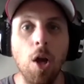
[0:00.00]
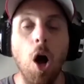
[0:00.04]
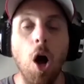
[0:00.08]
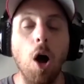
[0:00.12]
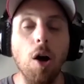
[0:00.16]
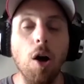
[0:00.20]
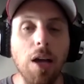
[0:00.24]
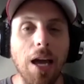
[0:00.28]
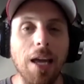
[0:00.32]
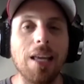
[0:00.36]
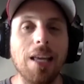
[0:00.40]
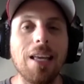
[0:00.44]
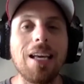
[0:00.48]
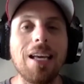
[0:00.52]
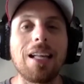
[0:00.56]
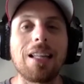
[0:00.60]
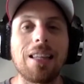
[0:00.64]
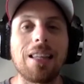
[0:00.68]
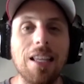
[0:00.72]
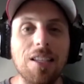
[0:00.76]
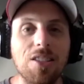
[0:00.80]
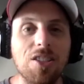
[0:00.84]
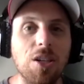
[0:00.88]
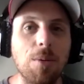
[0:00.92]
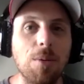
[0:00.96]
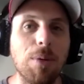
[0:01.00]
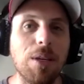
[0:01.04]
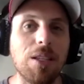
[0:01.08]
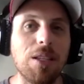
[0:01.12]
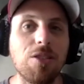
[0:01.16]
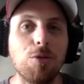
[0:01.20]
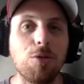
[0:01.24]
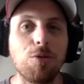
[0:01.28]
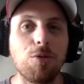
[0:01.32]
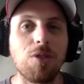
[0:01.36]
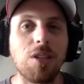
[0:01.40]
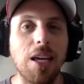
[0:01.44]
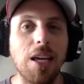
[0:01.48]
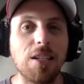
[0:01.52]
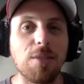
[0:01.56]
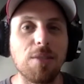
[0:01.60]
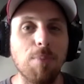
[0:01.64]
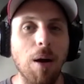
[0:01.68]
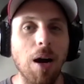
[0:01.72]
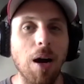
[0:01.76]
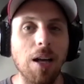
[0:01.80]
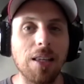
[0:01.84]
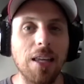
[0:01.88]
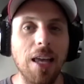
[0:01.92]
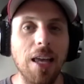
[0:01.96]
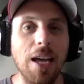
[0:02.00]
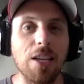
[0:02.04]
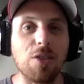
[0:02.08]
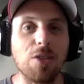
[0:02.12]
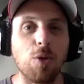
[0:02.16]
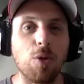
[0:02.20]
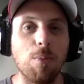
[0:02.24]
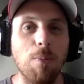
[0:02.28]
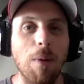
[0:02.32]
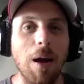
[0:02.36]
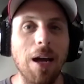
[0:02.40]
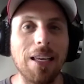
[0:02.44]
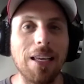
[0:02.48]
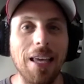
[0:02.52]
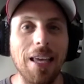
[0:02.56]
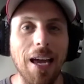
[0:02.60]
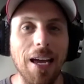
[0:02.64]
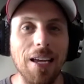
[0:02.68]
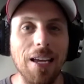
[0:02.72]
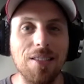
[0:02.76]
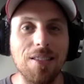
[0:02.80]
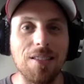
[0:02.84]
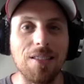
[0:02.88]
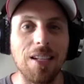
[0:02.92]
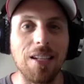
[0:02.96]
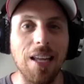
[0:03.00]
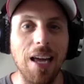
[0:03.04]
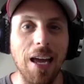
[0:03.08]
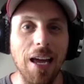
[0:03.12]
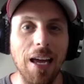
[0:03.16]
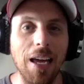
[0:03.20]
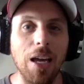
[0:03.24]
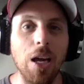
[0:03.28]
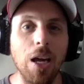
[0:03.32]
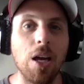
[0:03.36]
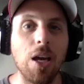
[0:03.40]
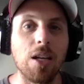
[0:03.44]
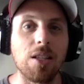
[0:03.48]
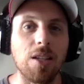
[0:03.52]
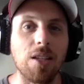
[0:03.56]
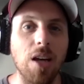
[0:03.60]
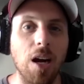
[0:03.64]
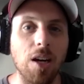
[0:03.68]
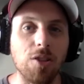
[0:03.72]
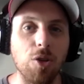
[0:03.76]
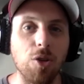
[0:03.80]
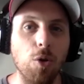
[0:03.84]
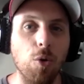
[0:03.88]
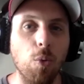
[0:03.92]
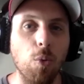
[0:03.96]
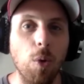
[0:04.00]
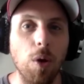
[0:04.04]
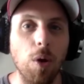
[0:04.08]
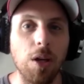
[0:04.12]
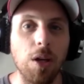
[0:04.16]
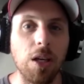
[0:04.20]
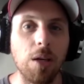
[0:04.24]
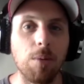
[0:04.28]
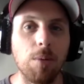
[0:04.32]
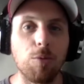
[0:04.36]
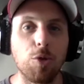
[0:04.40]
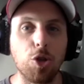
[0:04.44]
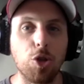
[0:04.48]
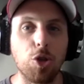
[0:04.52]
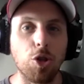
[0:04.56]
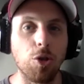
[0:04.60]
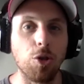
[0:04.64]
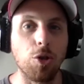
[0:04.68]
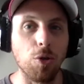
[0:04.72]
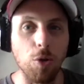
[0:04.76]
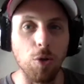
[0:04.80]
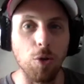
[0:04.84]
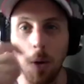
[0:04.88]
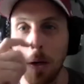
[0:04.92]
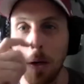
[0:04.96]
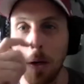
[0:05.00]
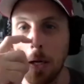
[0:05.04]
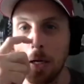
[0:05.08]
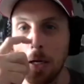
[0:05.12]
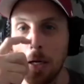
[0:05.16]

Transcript: Okay, let's jump into today's podcast with my guest today, Dr. William Hsu.